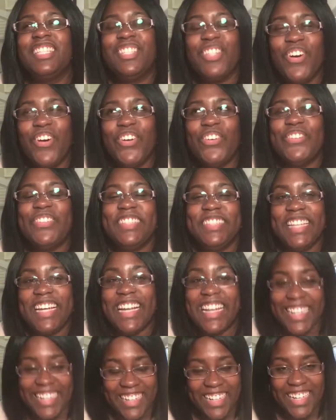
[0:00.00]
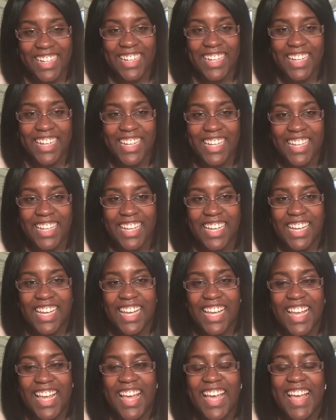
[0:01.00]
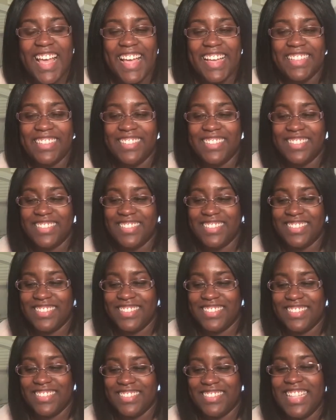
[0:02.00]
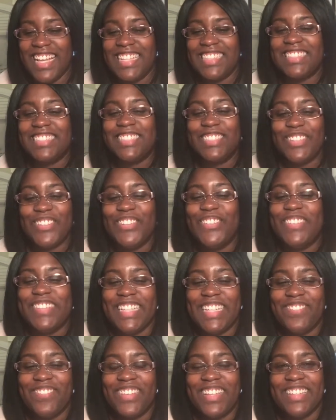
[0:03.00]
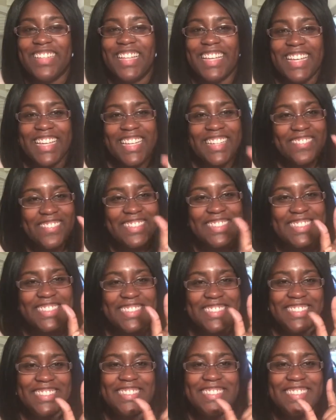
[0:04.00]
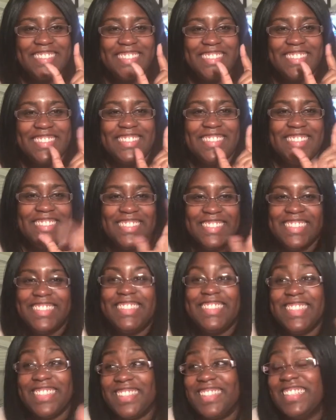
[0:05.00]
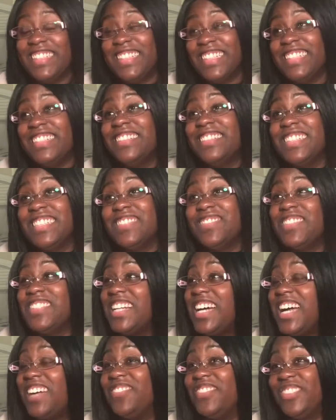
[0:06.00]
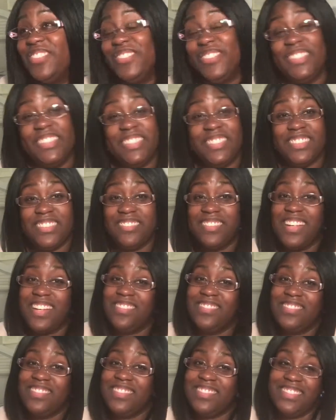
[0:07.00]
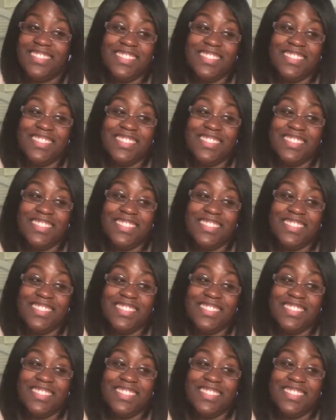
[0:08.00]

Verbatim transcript: so thin, and not so thin, but like he was th thinner than what I'm used to. I'm